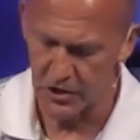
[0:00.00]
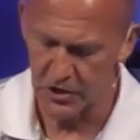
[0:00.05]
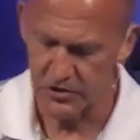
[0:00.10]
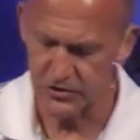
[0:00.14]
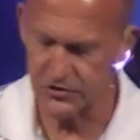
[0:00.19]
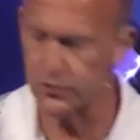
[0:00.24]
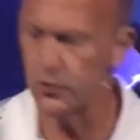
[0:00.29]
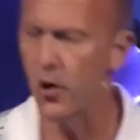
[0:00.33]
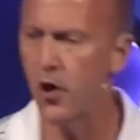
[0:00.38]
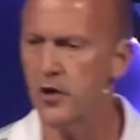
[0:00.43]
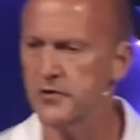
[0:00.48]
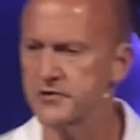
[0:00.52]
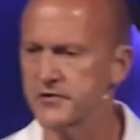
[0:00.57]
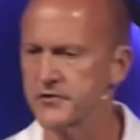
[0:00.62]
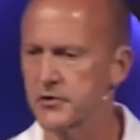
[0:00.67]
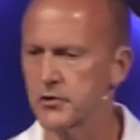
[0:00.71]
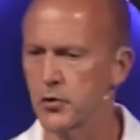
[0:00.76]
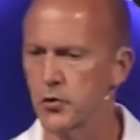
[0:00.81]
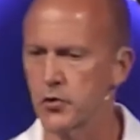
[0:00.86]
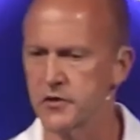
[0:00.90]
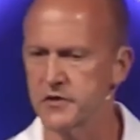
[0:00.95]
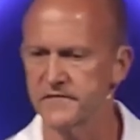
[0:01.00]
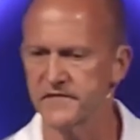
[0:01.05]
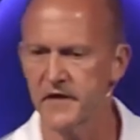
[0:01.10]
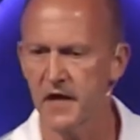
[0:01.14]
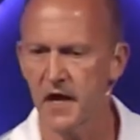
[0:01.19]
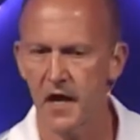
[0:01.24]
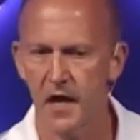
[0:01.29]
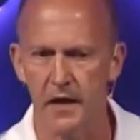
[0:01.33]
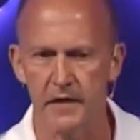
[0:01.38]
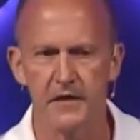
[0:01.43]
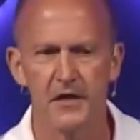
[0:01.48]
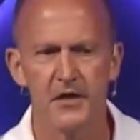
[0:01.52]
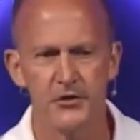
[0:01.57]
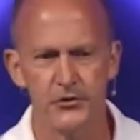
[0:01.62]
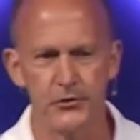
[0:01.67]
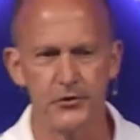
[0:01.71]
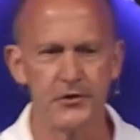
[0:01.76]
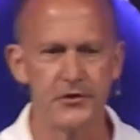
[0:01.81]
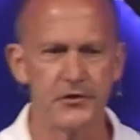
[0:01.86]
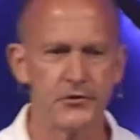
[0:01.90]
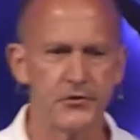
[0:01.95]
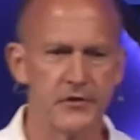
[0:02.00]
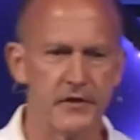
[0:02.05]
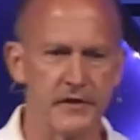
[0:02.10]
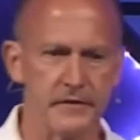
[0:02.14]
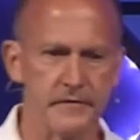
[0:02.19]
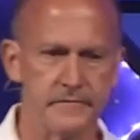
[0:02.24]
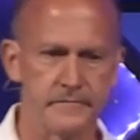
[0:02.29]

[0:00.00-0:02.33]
do all to the glory of God. You can do it.